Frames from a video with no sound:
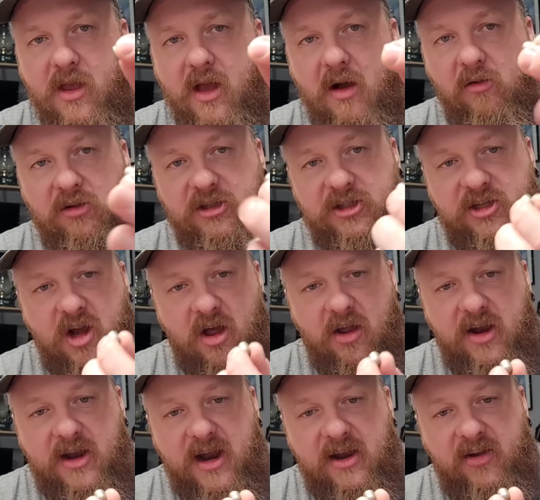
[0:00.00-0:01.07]
We'll just call
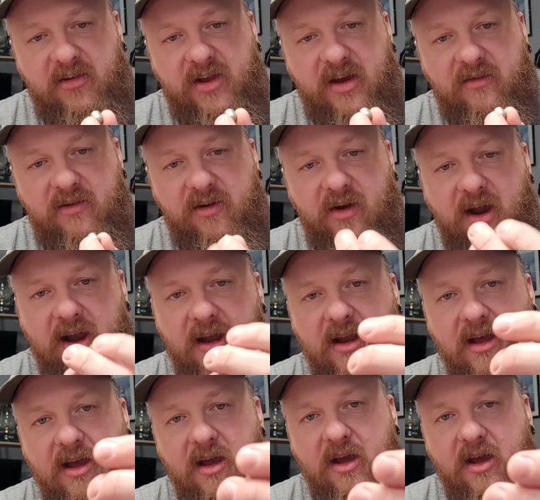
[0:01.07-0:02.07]
it a 97 grain.